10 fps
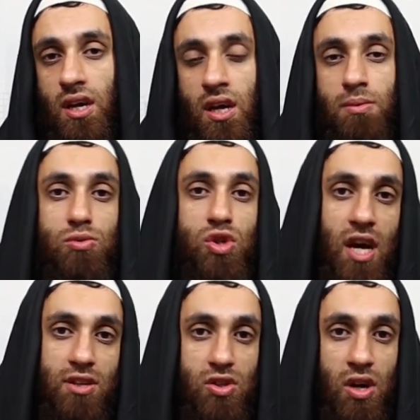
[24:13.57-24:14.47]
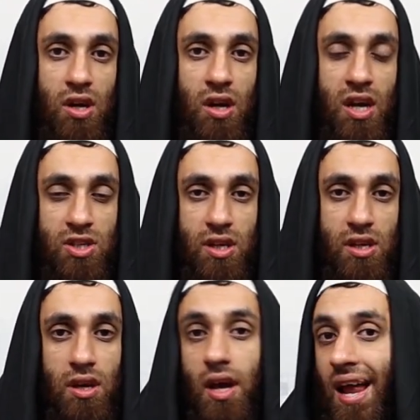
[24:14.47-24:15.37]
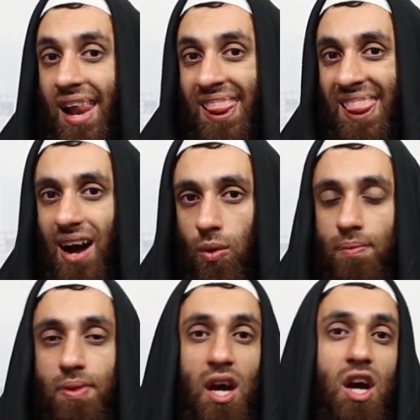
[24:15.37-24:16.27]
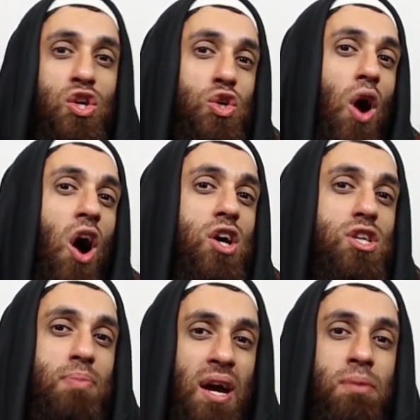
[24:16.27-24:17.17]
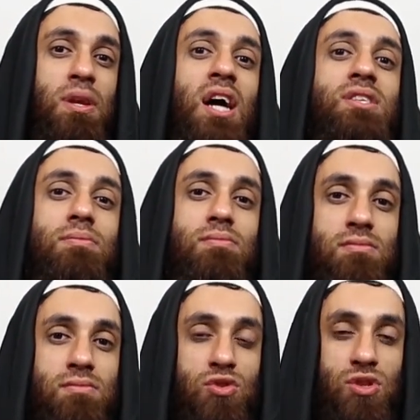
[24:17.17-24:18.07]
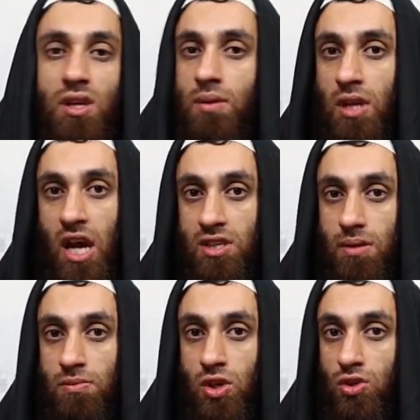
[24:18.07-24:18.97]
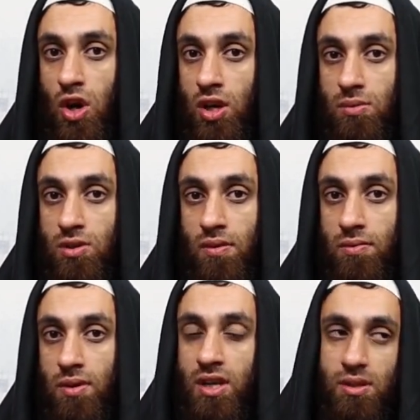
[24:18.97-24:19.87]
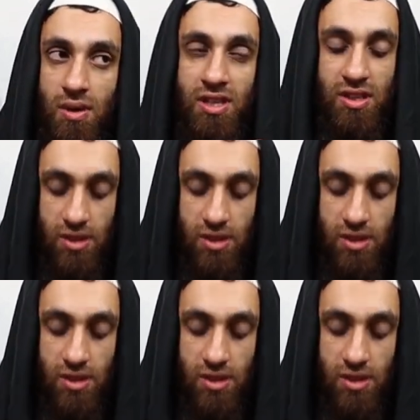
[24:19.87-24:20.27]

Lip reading: Ibn Mujahid al-Ta'i al-Ashari. Now, you argued about Ibn Hazm. You said Ibn Hazm, you know the arguments of Ibn Hazm. Let's